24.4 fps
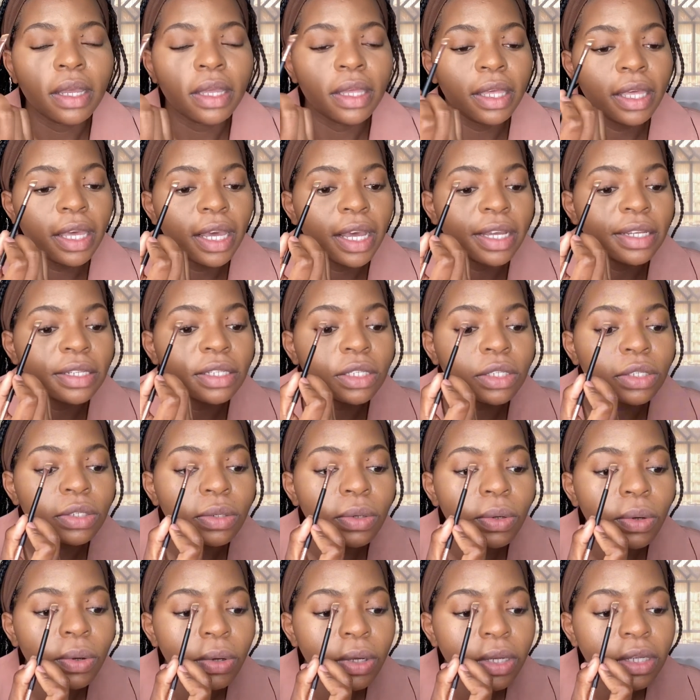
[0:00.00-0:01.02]
Yeah,
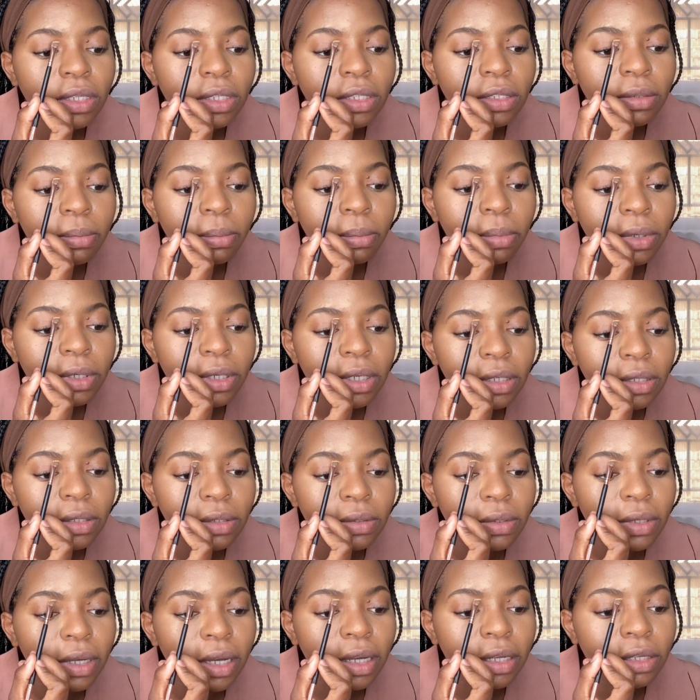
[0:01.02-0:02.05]
so it's important
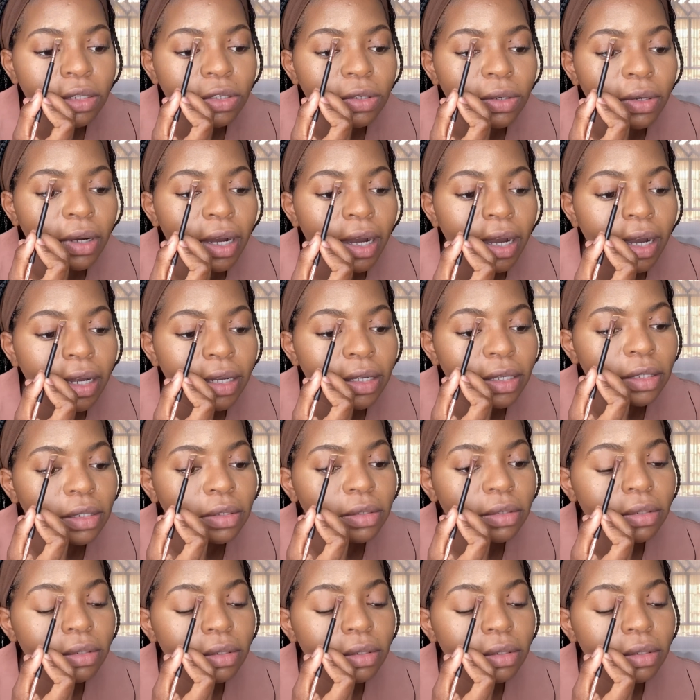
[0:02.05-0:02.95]
to guard your heart